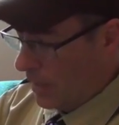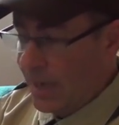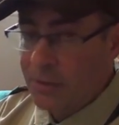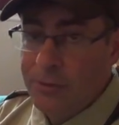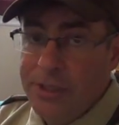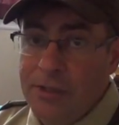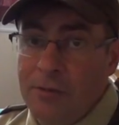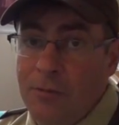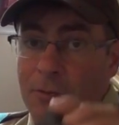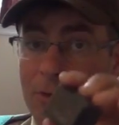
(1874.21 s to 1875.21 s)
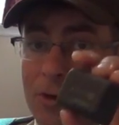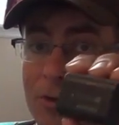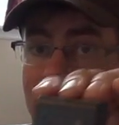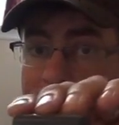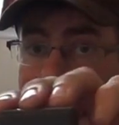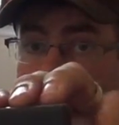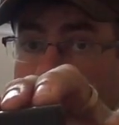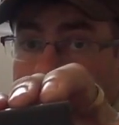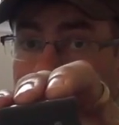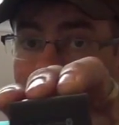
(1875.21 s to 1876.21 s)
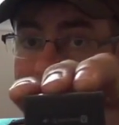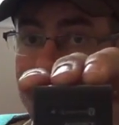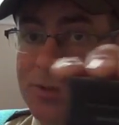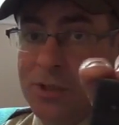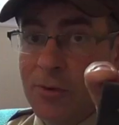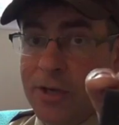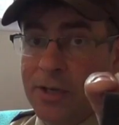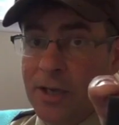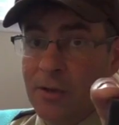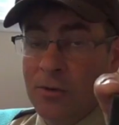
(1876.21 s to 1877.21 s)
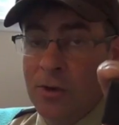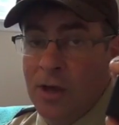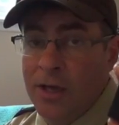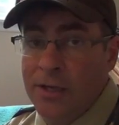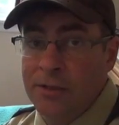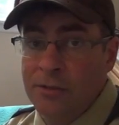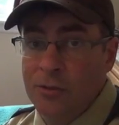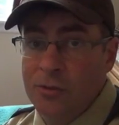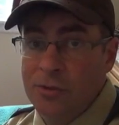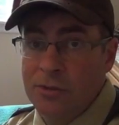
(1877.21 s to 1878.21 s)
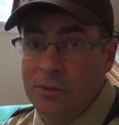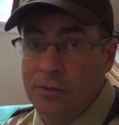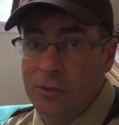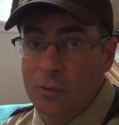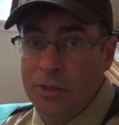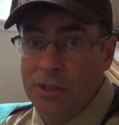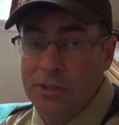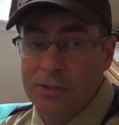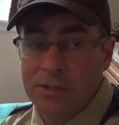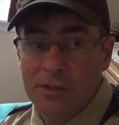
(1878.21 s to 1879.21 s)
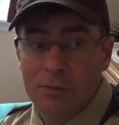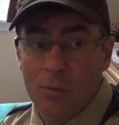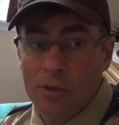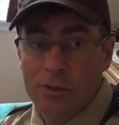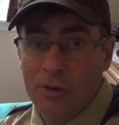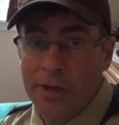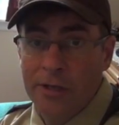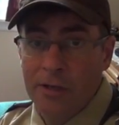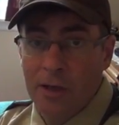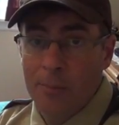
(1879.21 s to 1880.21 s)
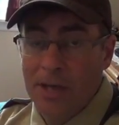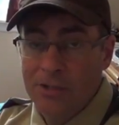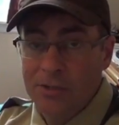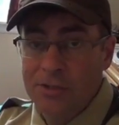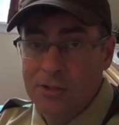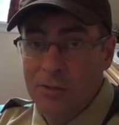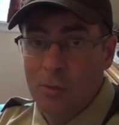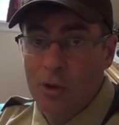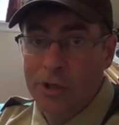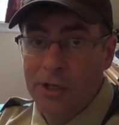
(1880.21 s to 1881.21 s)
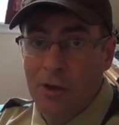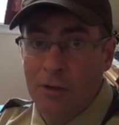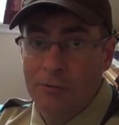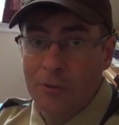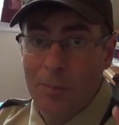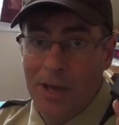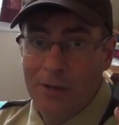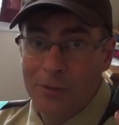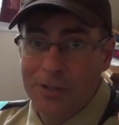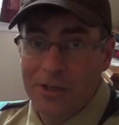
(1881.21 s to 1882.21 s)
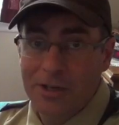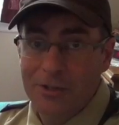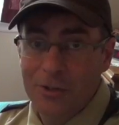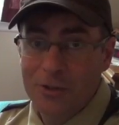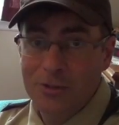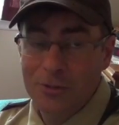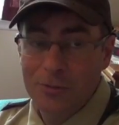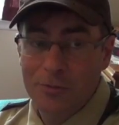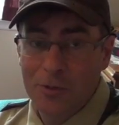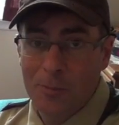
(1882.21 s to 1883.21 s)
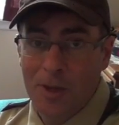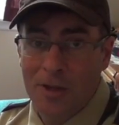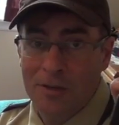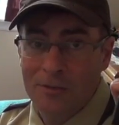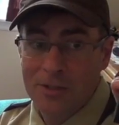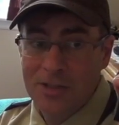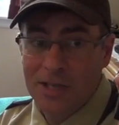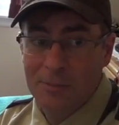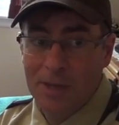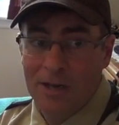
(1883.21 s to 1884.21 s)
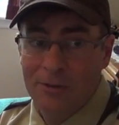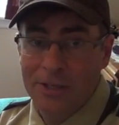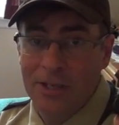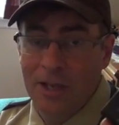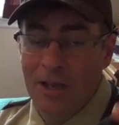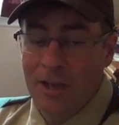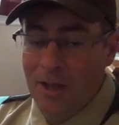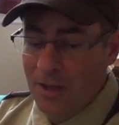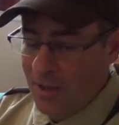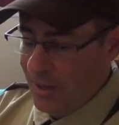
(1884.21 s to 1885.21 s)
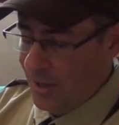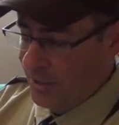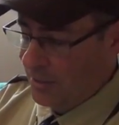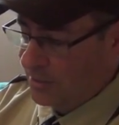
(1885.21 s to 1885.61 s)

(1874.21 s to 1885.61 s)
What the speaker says: battery for the video camera I'm using right now. I used 2 of these. Worked great. I'm actually still working off the battery that I took to Philmont, the second battery. And